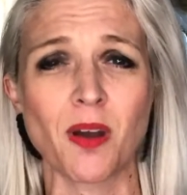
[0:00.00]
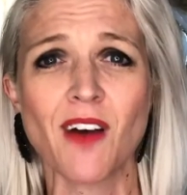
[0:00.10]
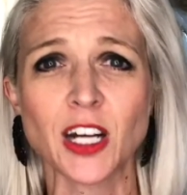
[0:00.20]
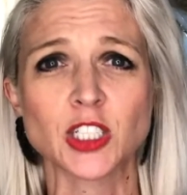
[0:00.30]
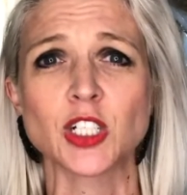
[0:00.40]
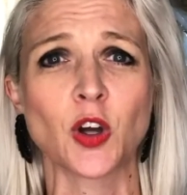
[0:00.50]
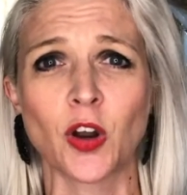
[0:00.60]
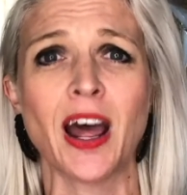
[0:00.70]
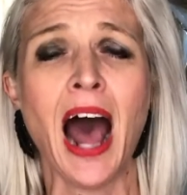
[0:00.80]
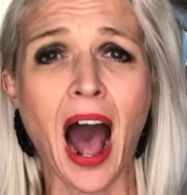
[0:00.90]
We've actually got
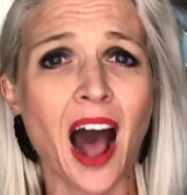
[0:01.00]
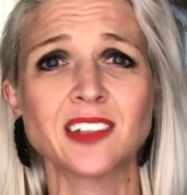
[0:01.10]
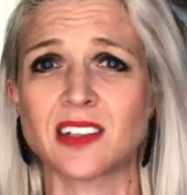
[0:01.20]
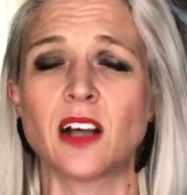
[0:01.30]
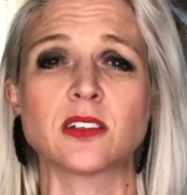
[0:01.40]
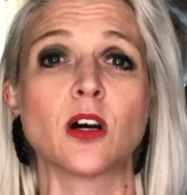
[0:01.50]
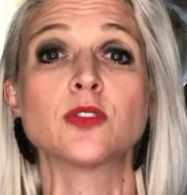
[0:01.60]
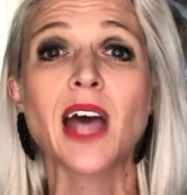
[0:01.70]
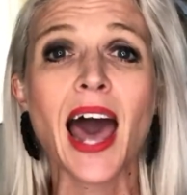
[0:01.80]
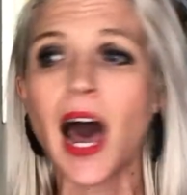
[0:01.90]
to ask
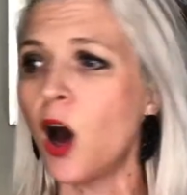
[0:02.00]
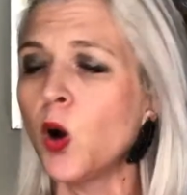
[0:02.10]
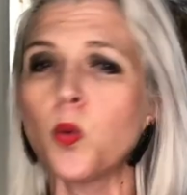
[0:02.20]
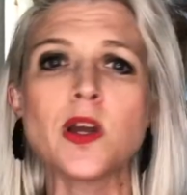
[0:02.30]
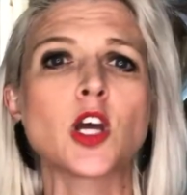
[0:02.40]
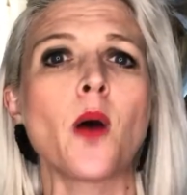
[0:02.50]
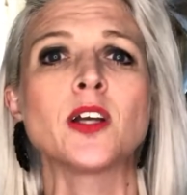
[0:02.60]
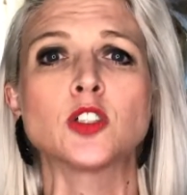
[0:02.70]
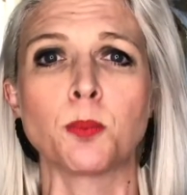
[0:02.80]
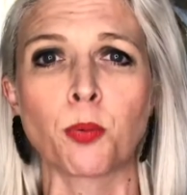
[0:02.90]
ourselves, how are we
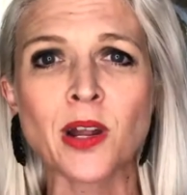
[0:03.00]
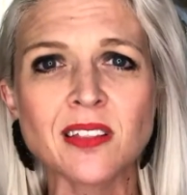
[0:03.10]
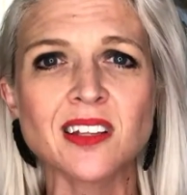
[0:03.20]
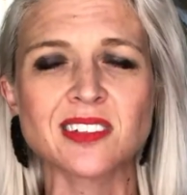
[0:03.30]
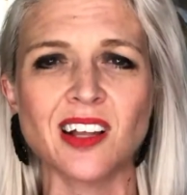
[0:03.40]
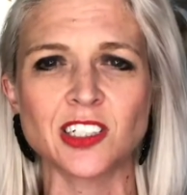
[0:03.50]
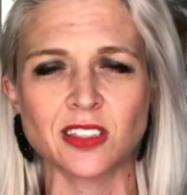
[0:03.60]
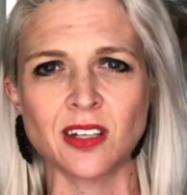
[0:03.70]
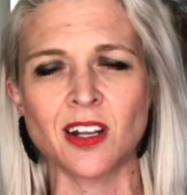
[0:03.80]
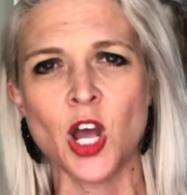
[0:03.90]
going to bring this
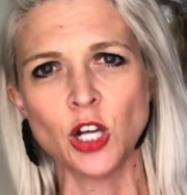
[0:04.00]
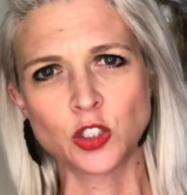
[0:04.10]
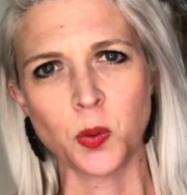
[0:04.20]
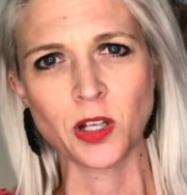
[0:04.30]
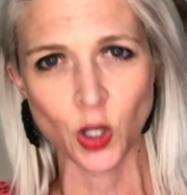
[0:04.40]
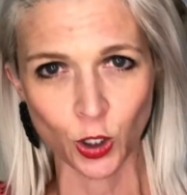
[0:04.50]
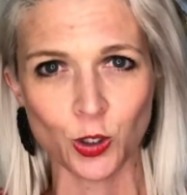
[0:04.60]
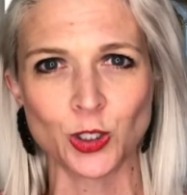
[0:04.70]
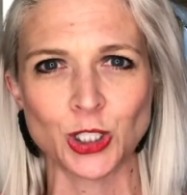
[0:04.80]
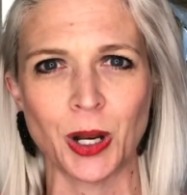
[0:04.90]
lesson to a
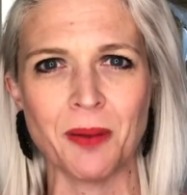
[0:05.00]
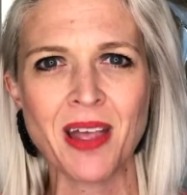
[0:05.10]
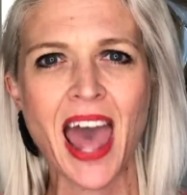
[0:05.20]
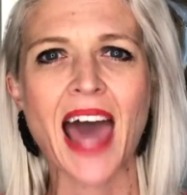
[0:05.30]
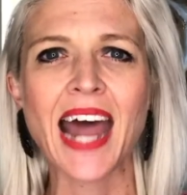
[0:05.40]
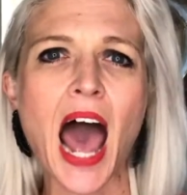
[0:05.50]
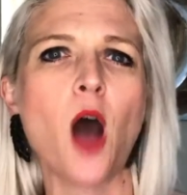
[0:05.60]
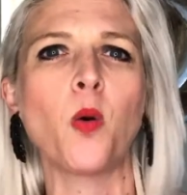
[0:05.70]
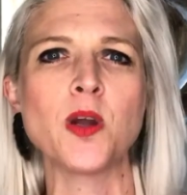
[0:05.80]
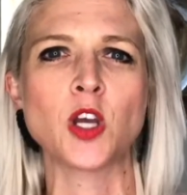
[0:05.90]
conclusion? And
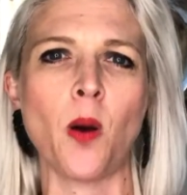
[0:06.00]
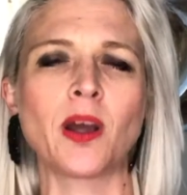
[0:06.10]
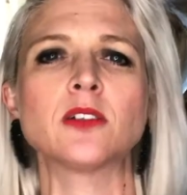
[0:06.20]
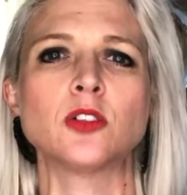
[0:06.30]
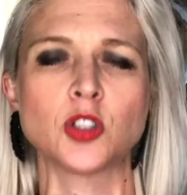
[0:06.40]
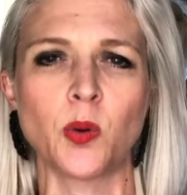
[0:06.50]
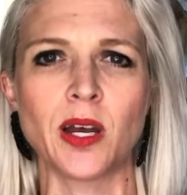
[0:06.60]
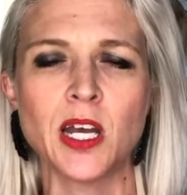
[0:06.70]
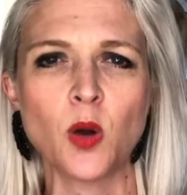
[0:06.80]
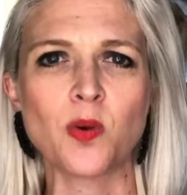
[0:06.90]
how are we going to do
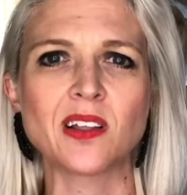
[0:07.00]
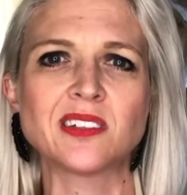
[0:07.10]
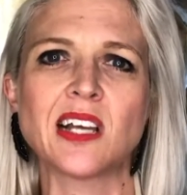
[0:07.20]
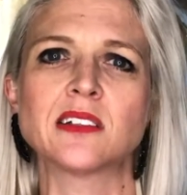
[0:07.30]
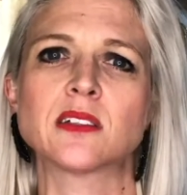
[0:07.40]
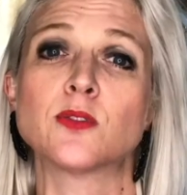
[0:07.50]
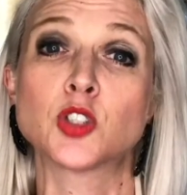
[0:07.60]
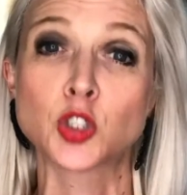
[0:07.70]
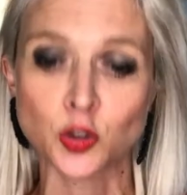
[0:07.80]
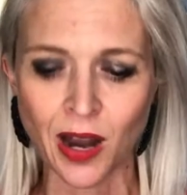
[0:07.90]
it with a sense of
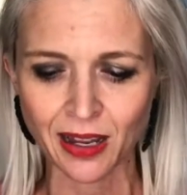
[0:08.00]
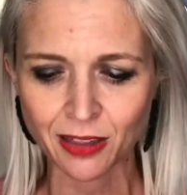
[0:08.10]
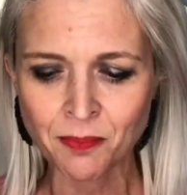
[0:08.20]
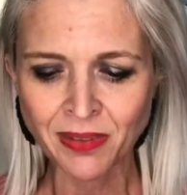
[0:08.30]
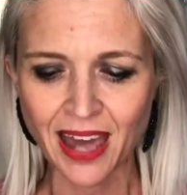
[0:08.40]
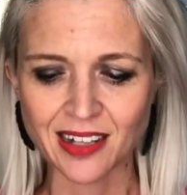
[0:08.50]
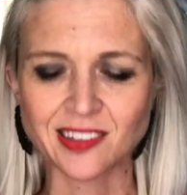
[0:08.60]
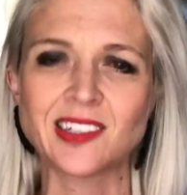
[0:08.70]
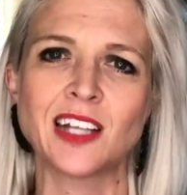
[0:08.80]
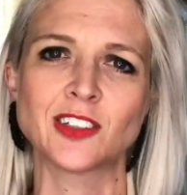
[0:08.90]
strength and a
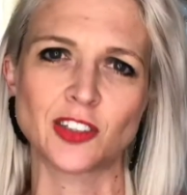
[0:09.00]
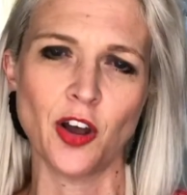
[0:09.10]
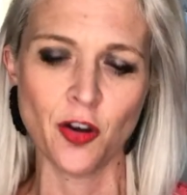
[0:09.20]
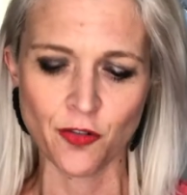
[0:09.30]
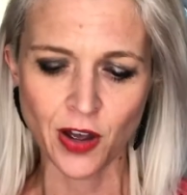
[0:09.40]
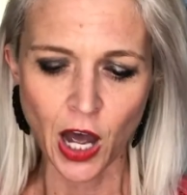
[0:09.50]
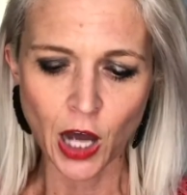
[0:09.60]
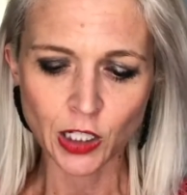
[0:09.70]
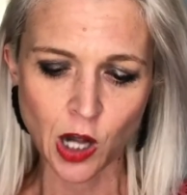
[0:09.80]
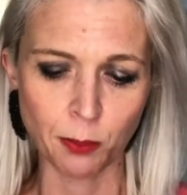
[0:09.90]
sense of
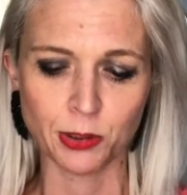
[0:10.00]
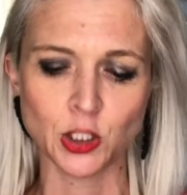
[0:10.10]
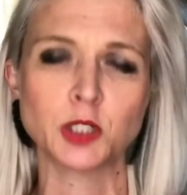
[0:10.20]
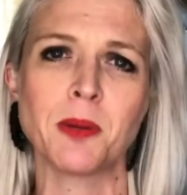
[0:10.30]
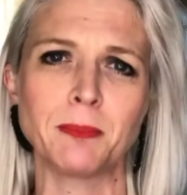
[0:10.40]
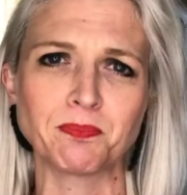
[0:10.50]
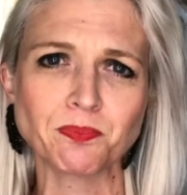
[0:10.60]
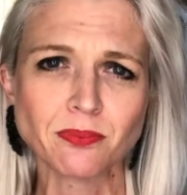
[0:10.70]
accomplishment?